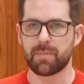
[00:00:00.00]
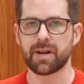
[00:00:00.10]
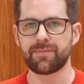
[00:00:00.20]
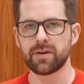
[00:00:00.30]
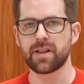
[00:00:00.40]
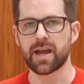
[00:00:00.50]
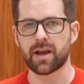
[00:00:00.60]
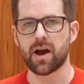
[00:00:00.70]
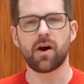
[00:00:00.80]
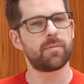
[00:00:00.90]
But if you're
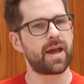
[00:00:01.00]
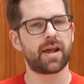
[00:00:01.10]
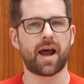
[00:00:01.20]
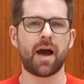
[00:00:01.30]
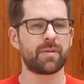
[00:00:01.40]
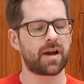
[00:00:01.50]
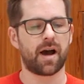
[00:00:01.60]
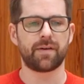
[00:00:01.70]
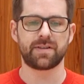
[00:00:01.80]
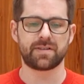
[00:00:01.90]
like, oh man, I'm a
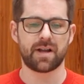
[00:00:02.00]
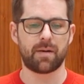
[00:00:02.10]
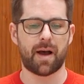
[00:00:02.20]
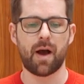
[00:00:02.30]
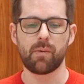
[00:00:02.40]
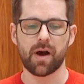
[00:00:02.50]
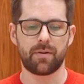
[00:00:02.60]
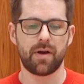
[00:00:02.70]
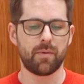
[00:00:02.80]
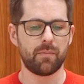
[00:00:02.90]
coffee snob, I
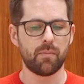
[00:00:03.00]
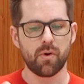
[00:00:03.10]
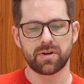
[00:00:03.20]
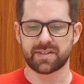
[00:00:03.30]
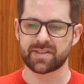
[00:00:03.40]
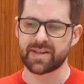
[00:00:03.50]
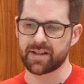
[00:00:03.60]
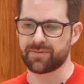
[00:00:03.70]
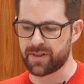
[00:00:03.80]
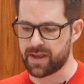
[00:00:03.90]
want more
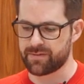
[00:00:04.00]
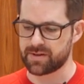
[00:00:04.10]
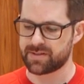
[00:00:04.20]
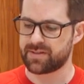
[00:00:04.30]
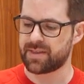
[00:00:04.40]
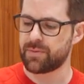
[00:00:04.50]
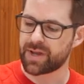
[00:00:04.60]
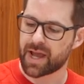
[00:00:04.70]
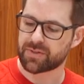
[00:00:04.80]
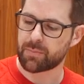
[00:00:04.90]
distinct flavors, then we
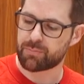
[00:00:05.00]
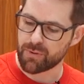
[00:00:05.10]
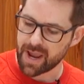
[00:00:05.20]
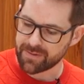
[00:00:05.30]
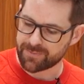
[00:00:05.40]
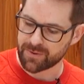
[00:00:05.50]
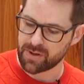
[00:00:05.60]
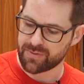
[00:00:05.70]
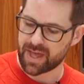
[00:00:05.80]
got the Brave for you.